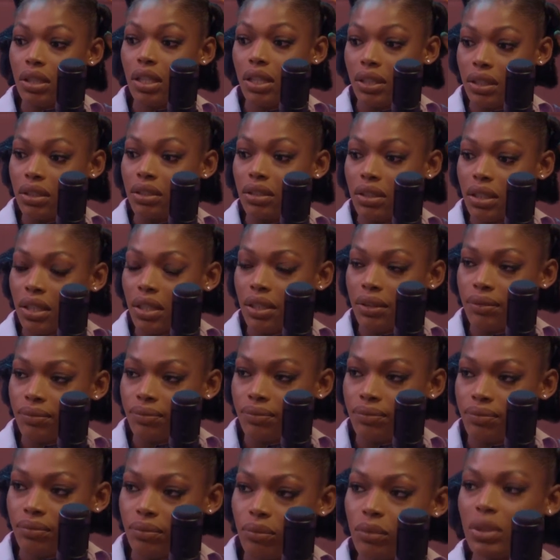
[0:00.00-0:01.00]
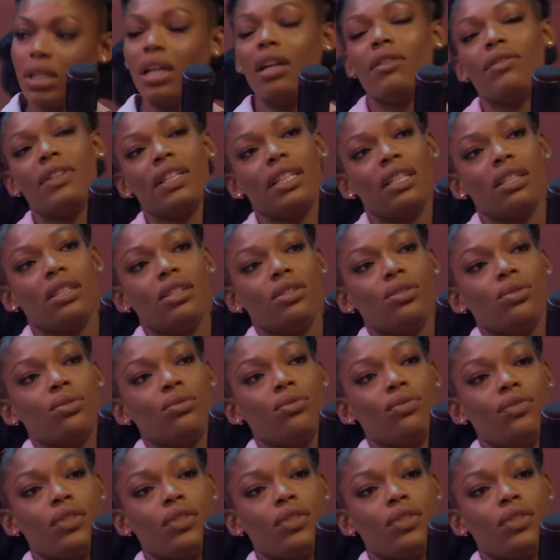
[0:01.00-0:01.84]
Like, yeah. We have like a little